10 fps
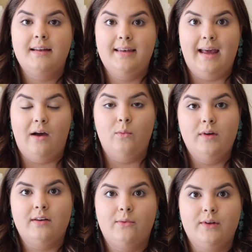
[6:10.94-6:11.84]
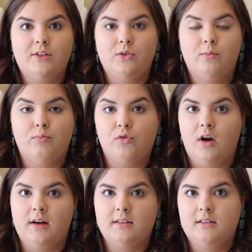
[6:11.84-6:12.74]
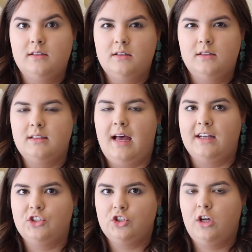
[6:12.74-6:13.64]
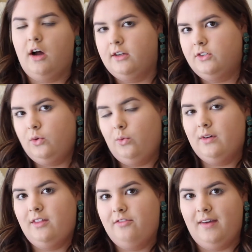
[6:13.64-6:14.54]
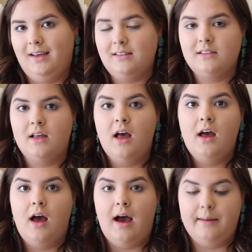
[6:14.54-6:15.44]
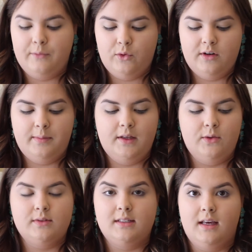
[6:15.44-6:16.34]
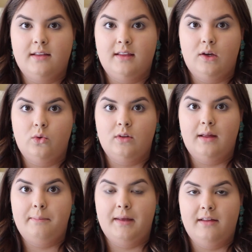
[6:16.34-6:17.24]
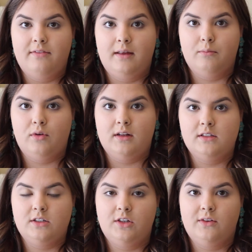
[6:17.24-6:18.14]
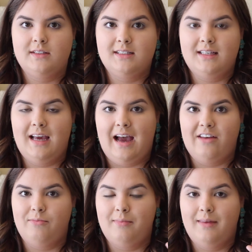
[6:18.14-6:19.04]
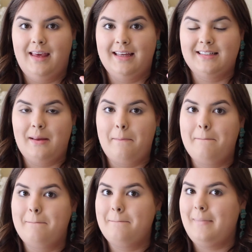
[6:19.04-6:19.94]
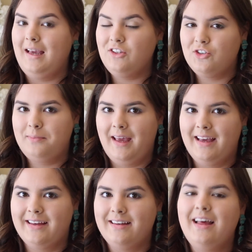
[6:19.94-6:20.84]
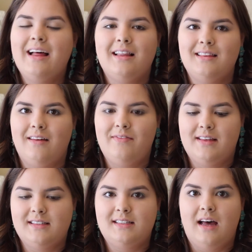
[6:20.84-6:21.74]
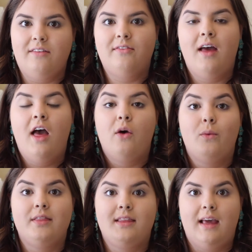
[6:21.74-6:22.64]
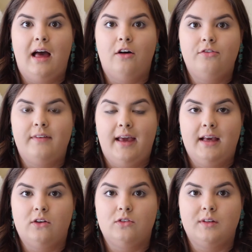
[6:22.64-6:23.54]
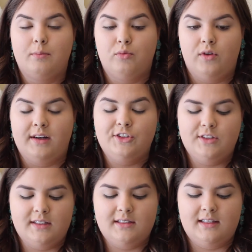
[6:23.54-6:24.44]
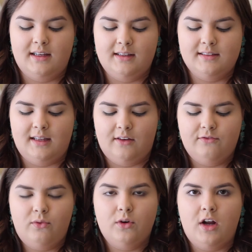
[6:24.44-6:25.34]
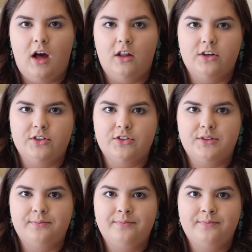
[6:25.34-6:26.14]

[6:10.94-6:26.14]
Now we are going to bronze / contour the face. I'm going to be using the Hoola Benefit bronzer. You can see I've hit major pan. Love this stuff. With the e.l.f. angled brush. This thing is like $4.